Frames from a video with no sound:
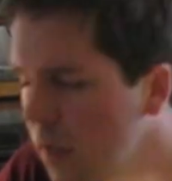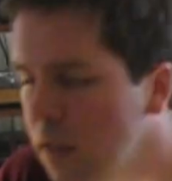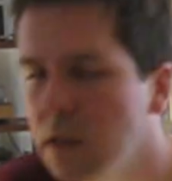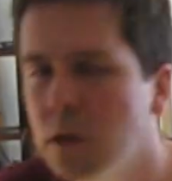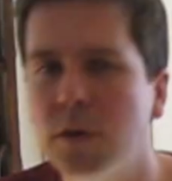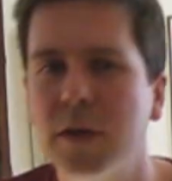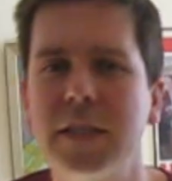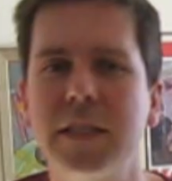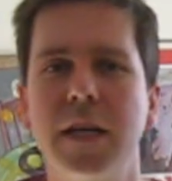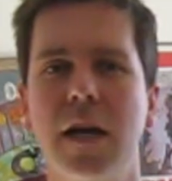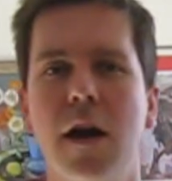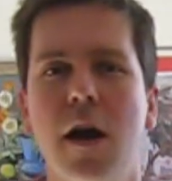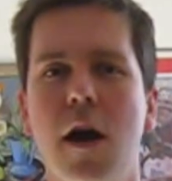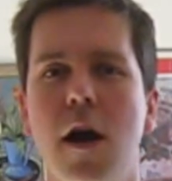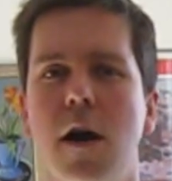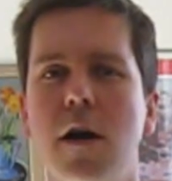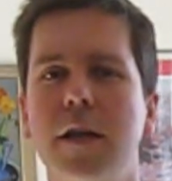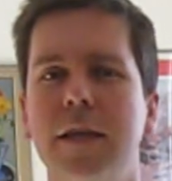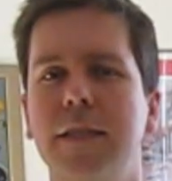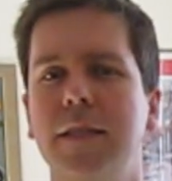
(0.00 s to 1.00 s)
Larissa
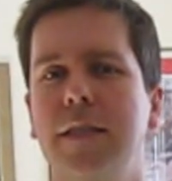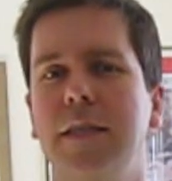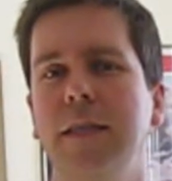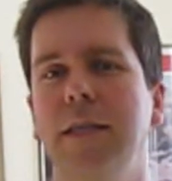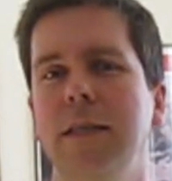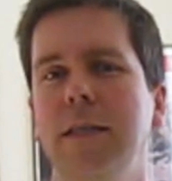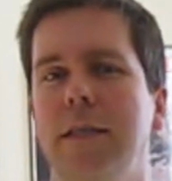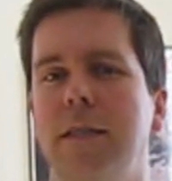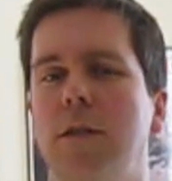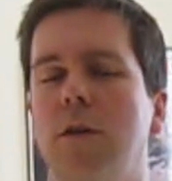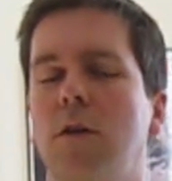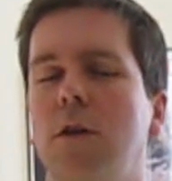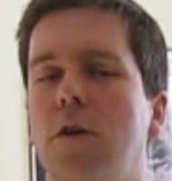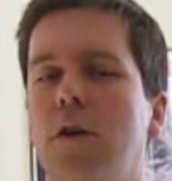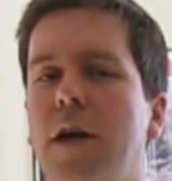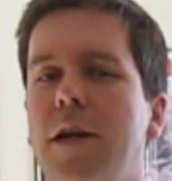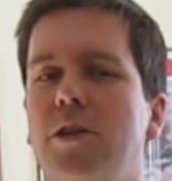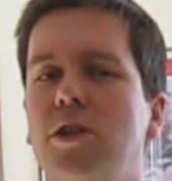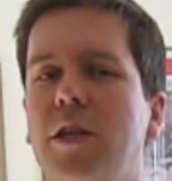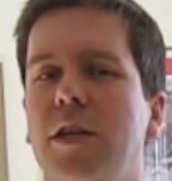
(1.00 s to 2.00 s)
Hardesty. So
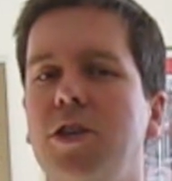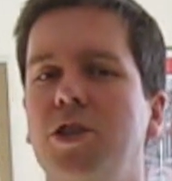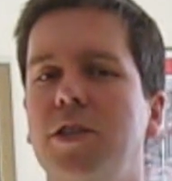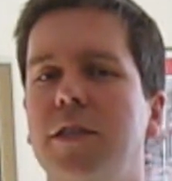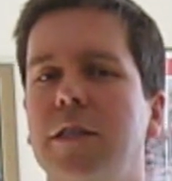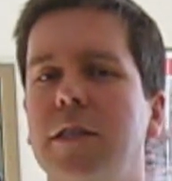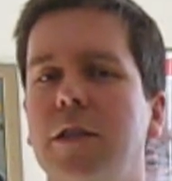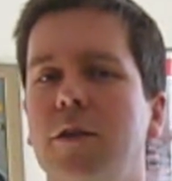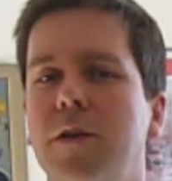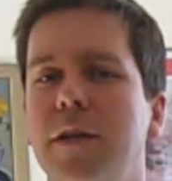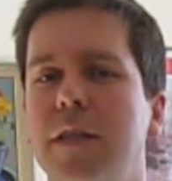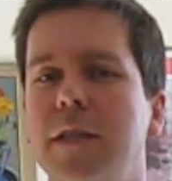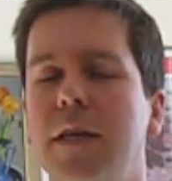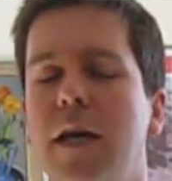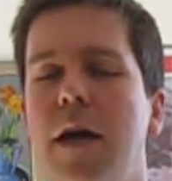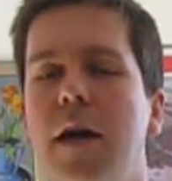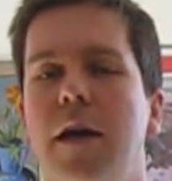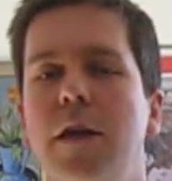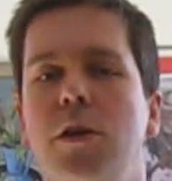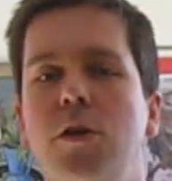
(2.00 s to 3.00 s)
congratulations,
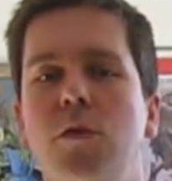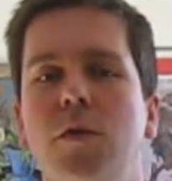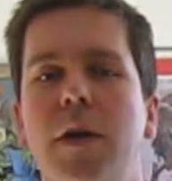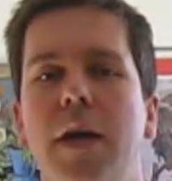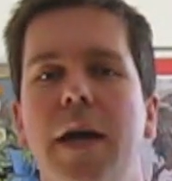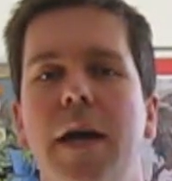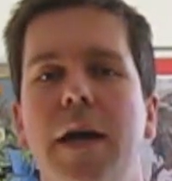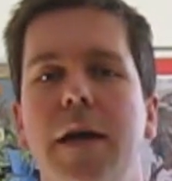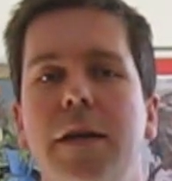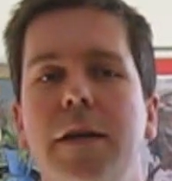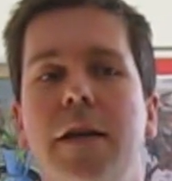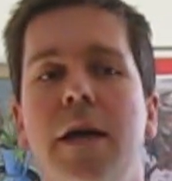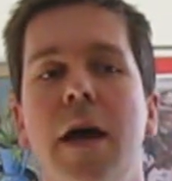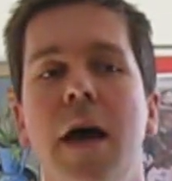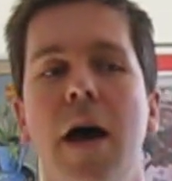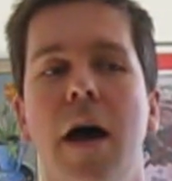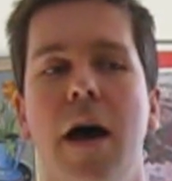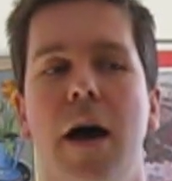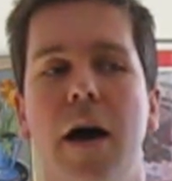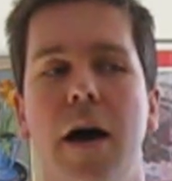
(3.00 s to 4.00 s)
Larissa. You can
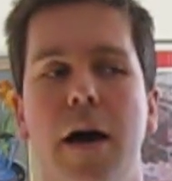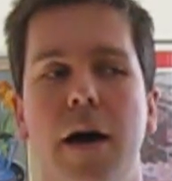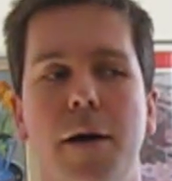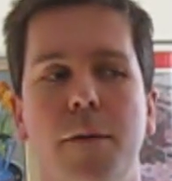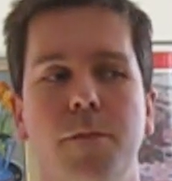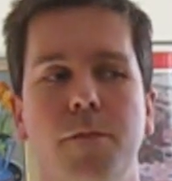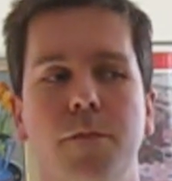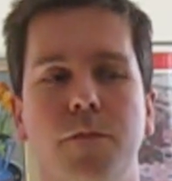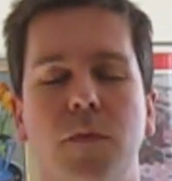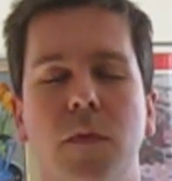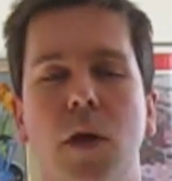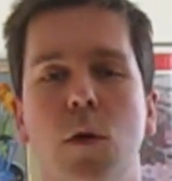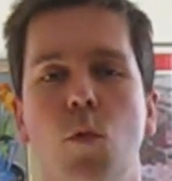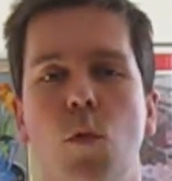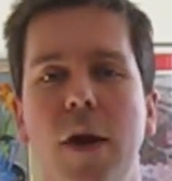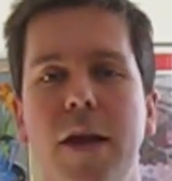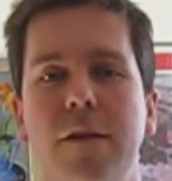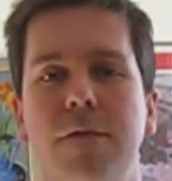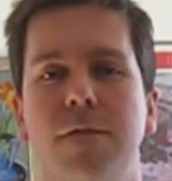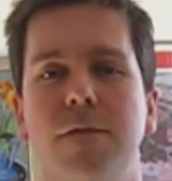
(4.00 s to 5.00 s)

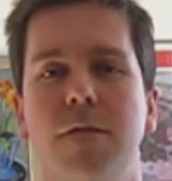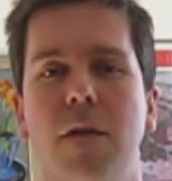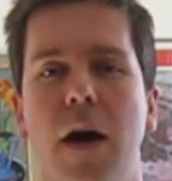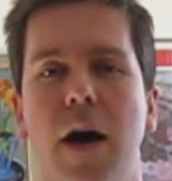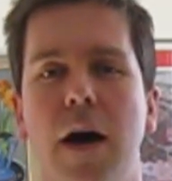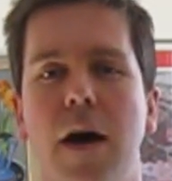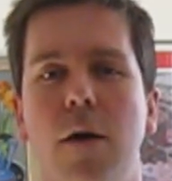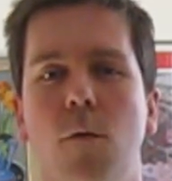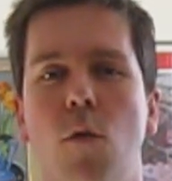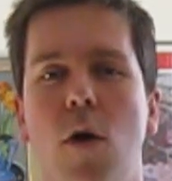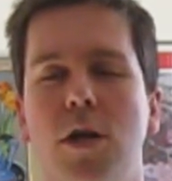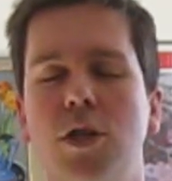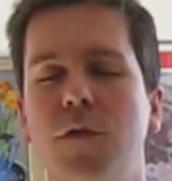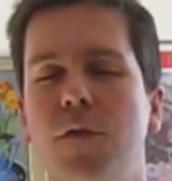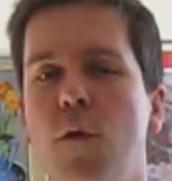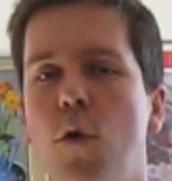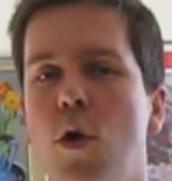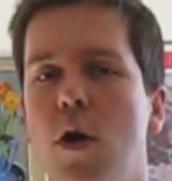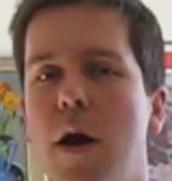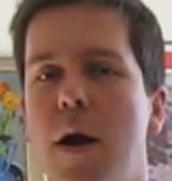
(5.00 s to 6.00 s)
watch
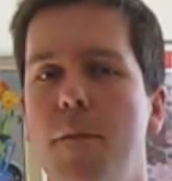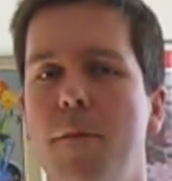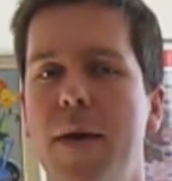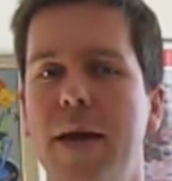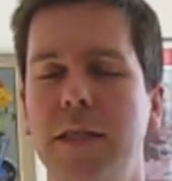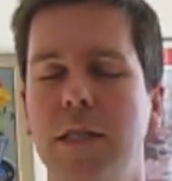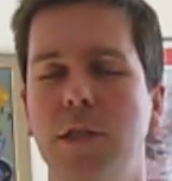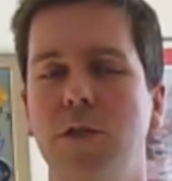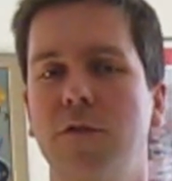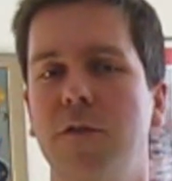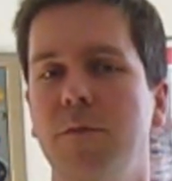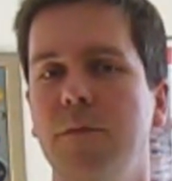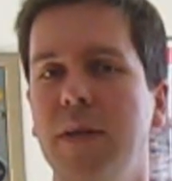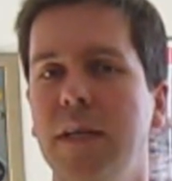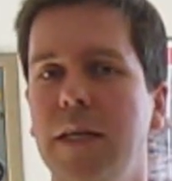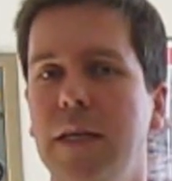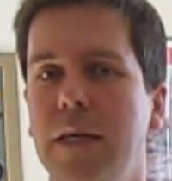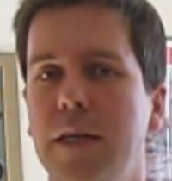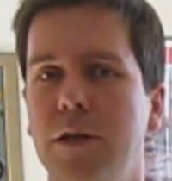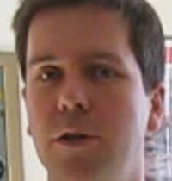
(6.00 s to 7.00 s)
for a message from
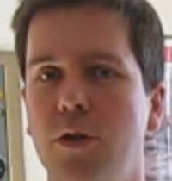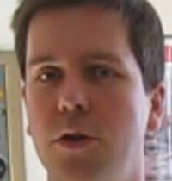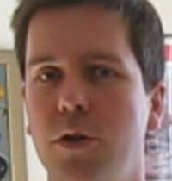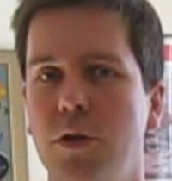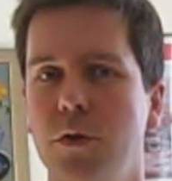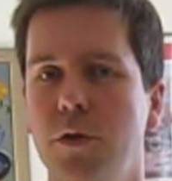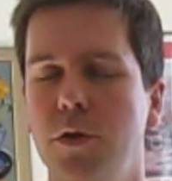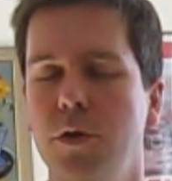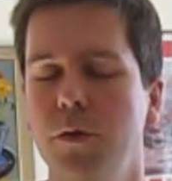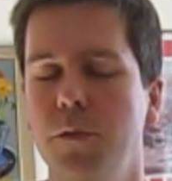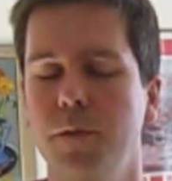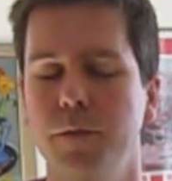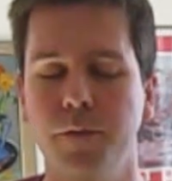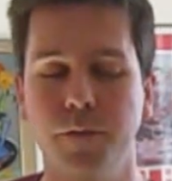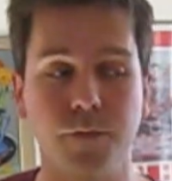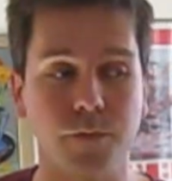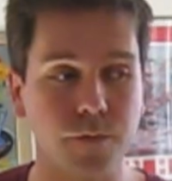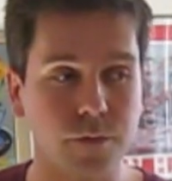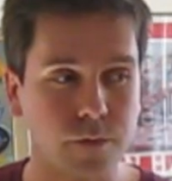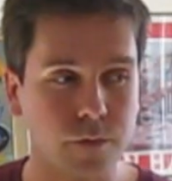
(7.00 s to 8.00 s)
me in your YouTube
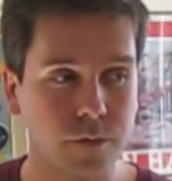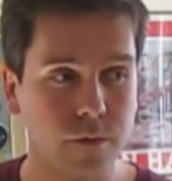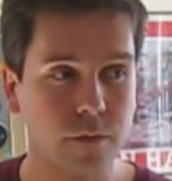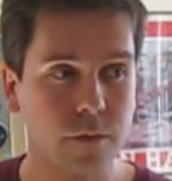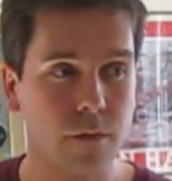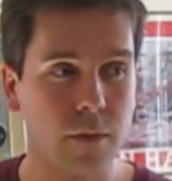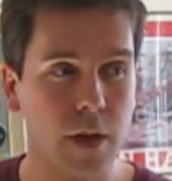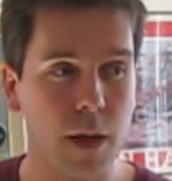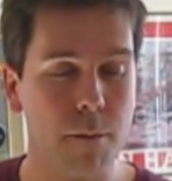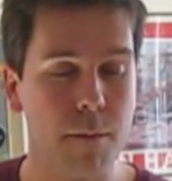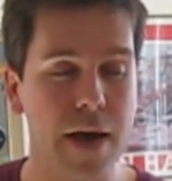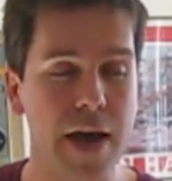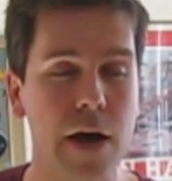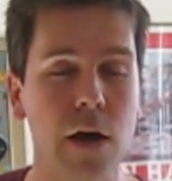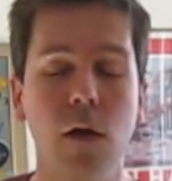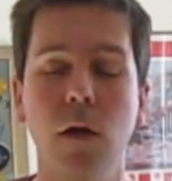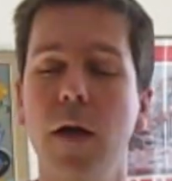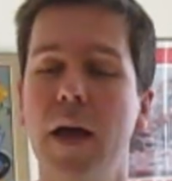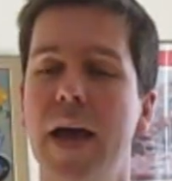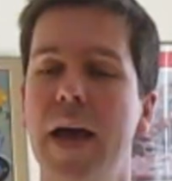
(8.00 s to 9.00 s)

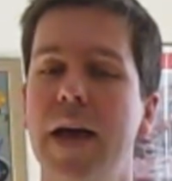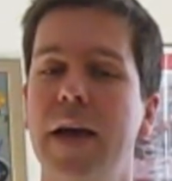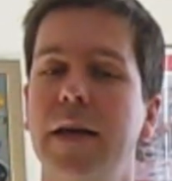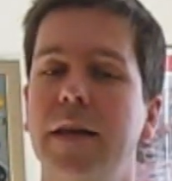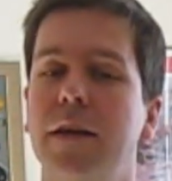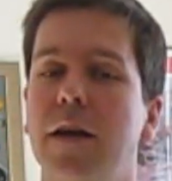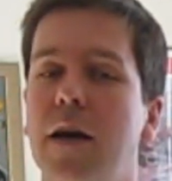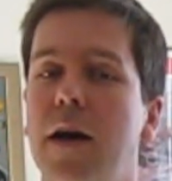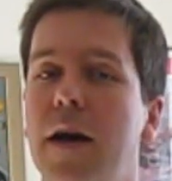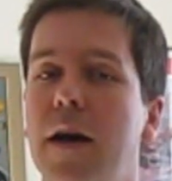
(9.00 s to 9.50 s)
mail. And